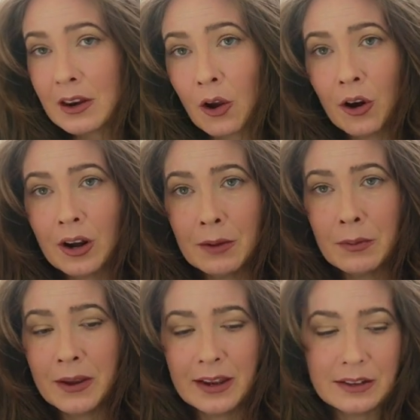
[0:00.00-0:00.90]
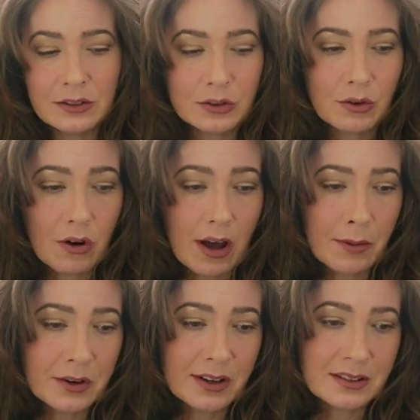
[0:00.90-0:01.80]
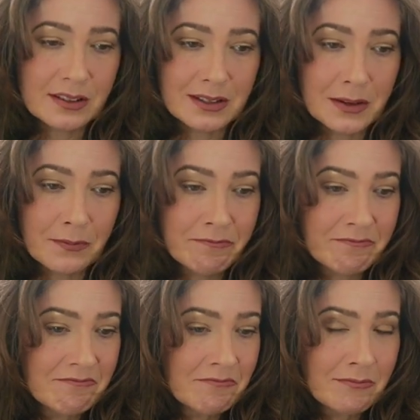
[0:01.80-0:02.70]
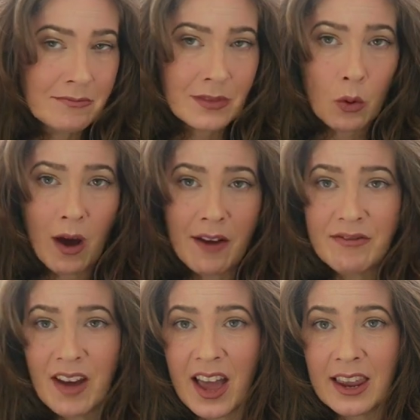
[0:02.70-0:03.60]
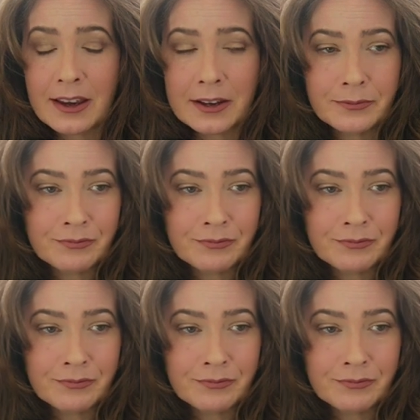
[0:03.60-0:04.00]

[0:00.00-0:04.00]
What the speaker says: only be described as quite fake,